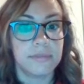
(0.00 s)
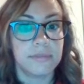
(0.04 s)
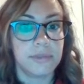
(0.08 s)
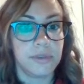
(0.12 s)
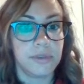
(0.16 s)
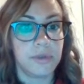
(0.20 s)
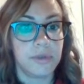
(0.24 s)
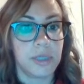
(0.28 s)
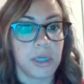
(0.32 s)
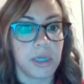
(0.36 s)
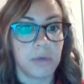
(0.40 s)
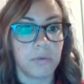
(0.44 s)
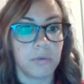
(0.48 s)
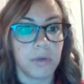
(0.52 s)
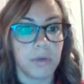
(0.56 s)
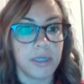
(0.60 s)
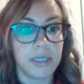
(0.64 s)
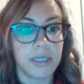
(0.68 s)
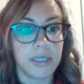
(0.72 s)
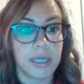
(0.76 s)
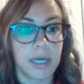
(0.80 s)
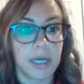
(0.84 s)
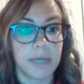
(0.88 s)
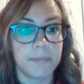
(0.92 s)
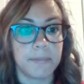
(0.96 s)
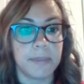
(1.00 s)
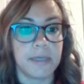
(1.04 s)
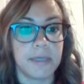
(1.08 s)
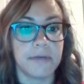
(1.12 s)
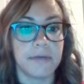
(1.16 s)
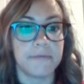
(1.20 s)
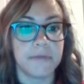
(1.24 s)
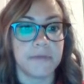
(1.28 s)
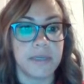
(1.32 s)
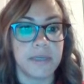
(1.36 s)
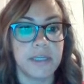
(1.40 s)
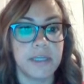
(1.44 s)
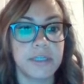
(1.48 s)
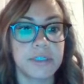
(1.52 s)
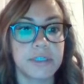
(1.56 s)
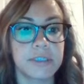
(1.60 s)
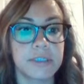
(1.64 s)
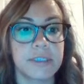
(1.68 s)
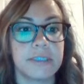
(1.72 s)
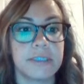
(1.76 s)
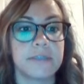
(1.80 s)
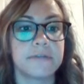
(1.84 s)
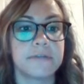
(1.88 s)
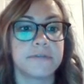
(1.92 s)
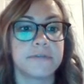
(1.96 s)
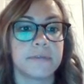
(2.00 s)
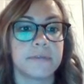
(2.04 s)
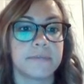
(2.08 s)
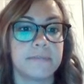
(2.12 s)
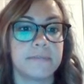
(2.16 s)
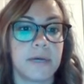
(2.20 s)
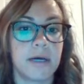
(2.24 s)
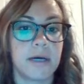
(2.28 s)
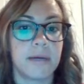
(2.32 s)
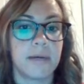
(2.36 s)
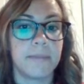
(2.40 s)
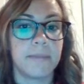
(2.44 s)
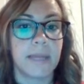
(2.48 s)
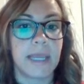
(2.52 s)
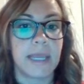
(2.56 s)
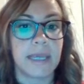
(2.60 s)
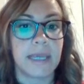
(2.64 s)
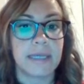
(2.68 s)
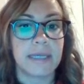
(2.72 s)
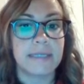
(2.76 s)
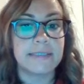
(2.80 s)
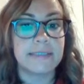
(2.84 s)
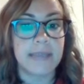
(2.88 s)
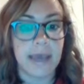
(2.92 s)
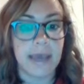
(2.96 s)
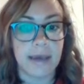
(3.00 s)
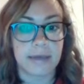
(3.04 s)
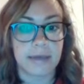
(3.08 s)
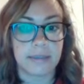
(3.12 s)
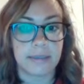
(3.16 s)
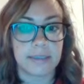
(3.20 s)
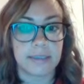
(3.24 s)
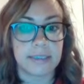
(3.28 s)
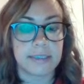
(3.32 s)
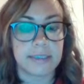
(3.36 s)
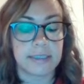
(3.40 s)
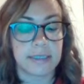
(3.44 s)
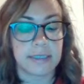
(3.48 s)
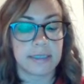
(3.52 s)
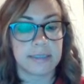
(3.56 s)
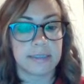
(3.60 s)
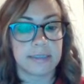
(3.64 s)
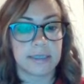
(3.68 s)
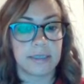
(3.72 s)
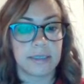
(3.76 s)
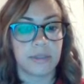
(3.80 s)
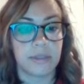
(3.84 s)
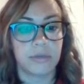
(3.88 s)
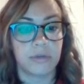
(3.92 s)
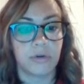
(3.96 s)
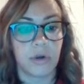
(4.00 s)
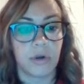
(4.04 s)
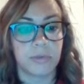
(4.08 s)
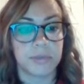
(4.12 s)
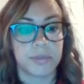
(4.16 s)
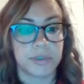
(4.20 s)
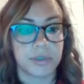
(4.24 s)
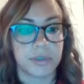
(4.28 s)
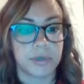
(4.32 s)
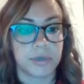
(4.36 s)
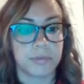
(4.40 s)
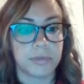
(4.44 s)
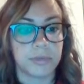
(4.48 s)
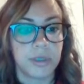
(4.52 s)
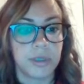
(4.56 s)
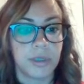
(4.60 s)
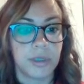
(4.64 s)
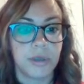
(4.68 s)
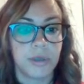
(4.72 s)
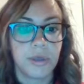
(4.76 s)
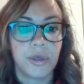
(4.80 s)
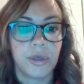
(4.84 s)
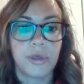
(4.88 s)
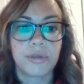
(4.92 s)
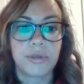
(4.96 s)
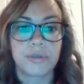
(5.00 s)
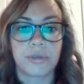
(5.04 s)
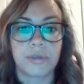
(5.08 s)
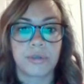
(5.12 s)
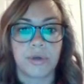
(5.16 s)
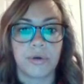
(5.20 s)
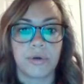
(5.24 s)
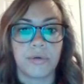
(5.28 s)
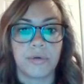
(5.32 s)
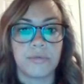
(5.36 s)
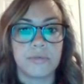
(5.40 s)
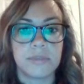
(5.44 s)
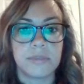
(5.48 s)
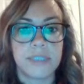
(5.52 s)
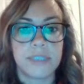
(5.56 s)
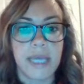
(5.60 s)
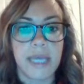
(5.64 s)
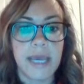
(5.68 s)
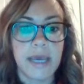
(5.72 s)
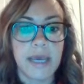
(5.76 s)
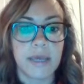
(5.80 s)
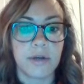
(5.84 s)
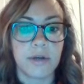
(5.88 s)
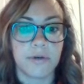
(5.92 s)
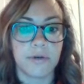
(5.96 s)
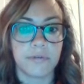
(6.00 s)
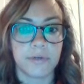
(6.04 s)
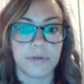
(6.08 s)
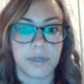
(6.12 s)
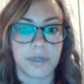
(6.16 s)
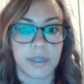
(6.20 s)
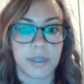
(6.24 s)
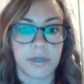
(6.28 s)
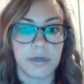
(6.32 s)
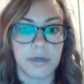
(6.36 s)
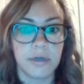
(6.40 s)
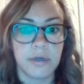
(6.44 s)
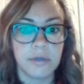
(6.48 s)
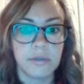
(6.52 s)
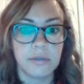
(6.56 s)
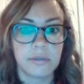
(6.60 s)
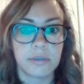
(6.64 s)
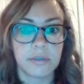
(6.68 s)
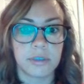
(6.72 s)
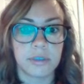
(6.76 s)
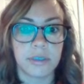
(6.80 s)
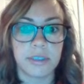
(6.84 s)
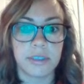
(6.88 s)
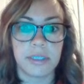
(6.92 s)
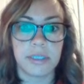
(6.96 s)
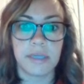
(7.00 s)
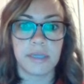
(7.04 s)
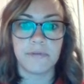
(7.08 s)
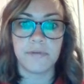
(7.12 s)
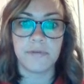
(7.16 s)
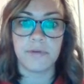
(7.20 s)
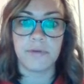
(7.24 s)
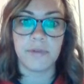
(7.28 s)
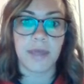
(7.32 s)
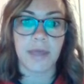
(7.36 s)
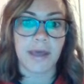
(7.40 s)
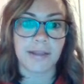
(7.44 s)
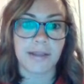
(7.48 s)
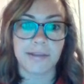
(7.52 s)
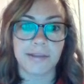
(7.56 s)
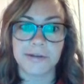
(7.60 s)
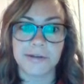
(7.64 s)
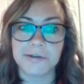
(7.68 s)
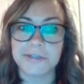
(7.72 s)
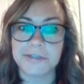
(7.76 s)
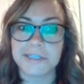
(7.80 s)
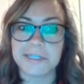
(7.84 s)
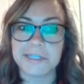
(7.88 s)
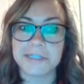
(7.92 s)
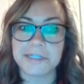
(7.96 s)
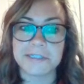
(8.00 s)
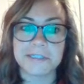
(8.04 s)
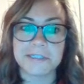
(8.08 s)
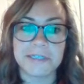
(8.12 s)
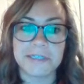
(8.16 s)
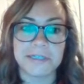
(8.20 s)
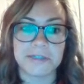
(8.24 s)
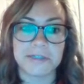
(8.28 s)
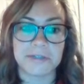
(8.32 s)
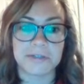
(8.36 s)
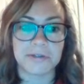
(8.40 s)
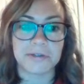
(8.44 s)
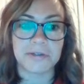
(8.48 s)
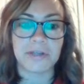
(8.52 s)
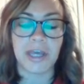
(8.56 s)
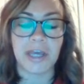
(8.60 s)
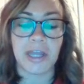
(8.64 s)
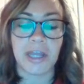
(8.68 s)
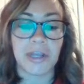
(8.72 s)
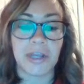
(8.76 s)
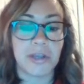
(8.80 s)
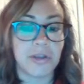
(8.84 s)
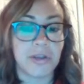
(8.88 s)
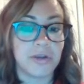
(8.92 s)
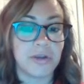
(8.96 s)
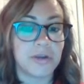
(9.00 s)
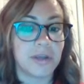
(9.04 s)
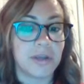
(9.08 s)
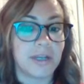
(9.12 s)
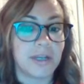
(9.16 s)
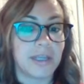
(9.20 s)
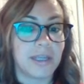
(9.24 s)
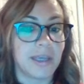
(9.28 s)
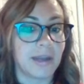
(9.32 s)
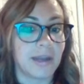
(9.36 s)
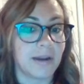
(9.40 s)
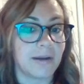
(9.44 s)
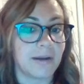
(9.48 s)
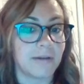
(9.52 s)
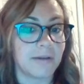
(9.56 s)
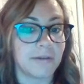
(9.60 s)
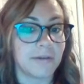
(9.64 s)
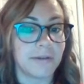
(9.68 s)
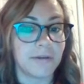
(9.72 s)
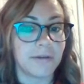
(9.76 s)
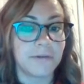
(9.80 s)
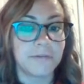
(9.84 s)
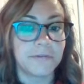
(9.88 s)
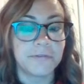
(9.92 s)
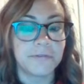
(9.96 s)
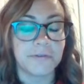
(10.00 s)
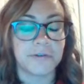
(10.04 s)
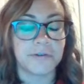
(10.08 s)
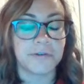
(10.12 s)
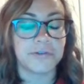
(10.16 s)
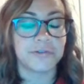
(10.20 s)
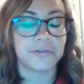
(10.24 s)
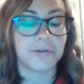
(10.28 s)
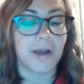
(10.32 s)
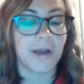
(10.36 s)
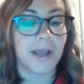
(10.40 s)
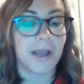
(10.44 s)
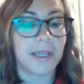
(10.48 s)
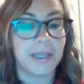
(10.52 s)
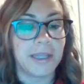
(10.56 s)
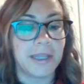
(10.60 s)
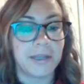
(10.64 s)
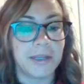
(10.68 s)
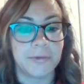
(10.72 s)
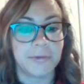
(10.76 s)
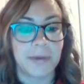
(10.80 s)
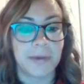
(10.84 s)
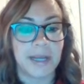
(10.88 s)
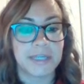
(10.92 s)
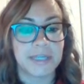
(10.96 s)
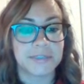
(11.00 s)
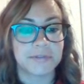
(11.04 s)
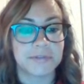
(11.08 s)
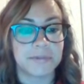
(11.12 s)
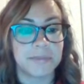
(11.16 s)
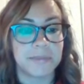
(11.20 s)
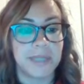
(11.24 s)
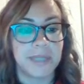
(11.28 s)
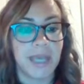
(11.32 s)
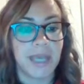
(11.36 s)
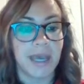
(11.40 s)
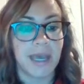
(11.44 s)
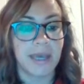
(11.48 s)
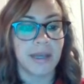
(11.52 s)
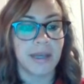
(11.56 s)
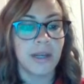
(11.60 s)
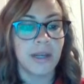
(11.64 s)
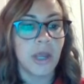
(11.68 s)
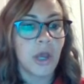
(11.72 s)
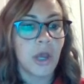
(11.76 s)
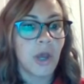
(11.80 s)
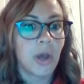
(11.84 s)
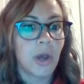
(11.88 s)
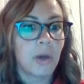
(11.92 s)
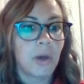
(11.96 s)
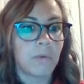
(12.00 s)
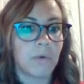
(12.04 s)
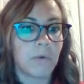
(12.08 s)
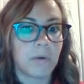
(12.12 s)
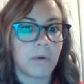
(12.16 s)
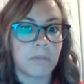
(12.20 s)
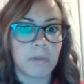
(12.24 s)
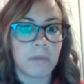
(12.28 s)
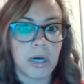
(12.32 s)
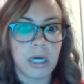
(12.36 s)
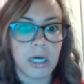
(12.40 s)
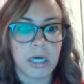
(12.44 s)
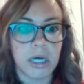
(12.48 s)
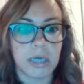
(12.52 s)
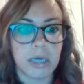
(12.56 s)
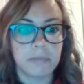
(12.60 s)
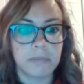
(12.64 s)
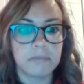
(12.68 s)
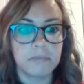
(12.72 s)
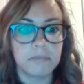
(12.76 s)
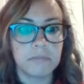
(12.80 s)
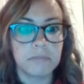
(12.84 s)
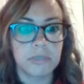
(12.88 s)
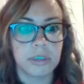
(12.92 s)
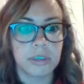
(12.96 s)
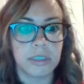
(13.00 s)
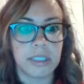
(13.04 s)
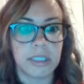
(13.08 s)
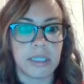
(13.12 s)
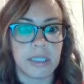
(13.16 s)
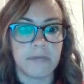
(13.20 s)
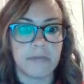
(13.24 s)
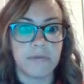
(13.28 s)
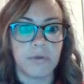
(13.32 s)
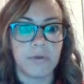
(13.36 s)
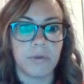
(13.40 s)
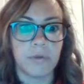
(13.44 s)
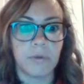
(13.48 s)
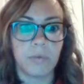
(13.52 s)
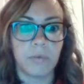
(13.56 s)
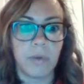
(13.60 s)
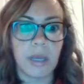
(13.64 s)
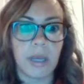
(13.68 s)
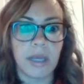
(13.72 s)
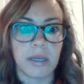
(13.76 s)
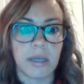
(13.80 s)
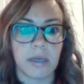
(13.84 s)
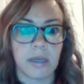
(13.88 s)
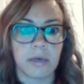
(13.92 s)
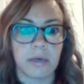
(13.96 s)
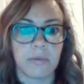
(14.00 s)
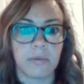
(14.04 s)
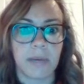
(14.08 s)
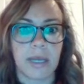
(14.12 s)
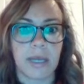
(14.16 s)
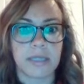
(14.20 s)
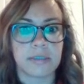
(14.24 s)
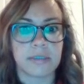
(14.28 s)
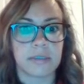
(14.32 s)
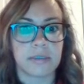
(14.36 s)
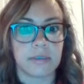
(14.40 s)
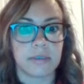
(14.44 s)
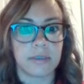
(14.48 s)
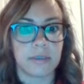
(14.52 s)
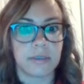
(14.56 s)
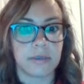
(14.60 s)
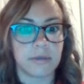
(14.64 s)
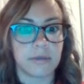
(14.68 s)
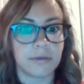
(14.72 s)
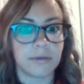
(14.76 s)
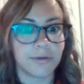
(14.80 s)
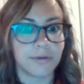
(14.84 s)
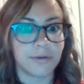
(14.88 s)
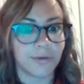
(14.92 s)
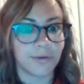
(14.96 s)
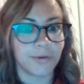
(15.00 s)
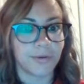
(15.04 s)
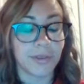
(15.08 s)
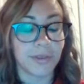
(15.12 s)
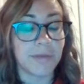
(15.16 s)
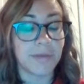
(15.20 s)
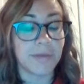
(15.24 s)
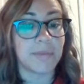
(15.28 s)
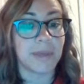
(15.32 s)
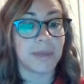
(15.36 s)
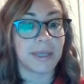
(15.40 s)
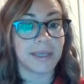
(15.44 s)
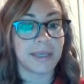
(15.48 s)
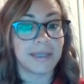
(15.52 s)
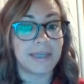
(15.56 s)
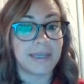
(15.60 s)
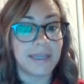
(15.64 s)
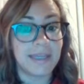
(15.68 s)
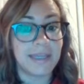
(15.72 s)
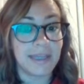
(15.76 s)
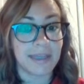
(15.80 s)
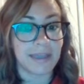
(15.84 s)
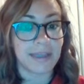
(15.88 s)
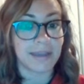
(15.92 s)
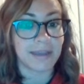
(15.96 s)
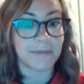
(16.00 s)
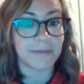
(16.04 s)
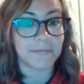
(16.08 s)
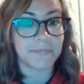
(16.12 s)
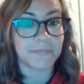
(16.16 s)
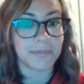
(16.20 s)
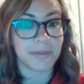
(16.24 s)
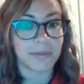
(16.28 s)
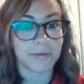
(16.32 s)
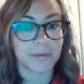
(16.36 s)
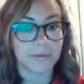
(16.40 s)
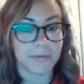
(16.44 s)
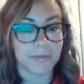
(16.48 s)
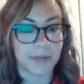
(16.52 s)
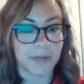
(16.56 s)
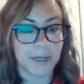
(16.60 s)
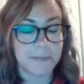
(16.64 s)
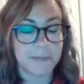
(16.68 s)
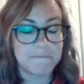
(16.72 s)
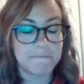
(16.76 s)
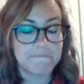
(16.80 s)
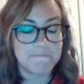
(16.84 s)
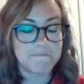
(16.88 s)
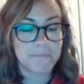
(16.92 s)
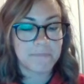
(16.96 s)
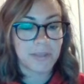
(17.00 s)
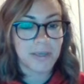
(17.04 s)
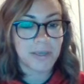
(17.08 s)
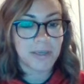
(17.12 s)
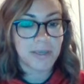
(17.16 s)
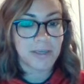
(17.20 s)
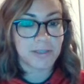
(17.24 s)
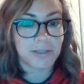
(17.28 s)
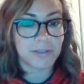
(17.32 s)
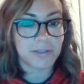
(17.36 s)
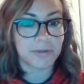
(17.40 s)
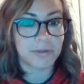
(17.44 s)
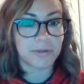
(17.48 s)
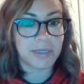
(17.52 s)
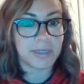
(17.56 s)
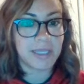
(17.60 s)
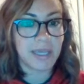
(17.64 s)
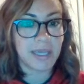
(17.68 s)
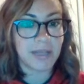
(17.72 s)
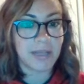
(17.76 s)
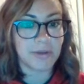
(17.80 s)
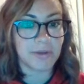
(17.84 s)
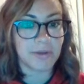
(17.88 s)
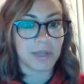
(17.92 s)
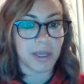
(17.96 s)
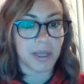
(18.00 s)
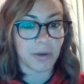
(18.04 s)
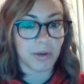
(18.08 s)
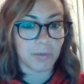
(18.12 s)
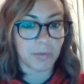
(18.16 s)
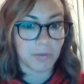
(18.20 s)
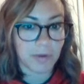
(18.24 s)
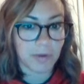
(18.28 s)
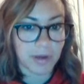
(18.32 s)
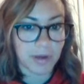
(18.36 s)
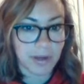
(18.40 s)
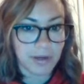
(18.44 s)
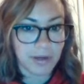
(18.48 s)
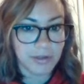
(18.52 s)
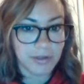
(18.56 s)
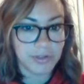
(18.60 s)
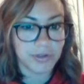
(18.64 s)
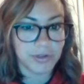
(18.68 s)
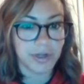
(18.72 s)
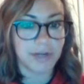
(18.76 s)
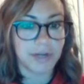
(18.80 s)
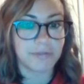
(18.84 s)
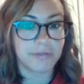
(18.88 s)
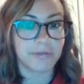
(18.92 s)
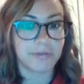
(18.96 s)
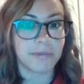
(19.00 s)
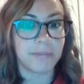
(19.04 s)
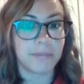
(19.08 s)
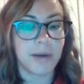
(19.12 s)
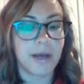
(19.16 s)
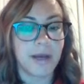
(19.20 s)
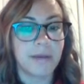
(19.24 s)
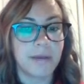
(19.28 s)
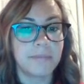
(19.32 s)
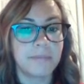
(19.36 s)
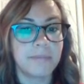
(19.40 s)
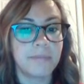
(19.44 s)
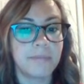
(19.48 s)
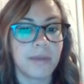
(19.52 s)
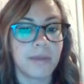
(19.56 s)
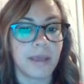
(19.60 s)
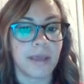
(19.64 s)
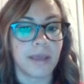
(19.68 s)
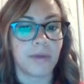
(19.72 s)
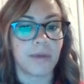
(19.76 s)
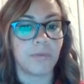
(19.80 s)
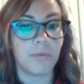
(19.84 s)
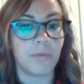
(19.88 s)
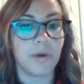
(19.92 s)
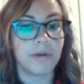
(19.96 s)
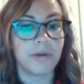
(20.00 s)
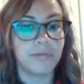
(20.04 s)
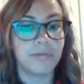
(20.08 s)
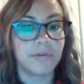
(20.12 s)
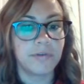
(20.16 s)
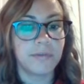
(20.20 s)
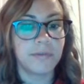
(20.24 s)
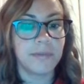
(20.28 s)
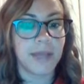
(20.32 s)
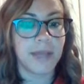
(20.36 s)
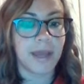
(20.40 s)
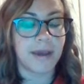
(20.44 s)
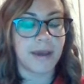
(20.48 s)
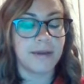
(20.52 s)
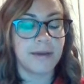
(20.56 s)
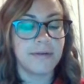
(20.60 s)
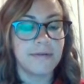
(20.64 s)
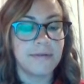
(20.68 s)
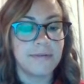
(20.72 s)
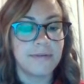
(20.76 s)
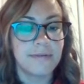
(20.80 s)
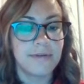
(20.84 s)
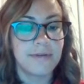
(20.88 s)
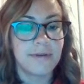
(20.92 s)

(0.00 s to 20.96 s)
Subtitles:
you get 1 copy of each allele from mom and dad on the 16th chromosome. So dad over here could give you that little d allele, and you could get an allele for dry earwax from dad, while mom could give you the wet earwax allele, or the big D. Okay? So again, you get 1 trait from mom and 1 from dad,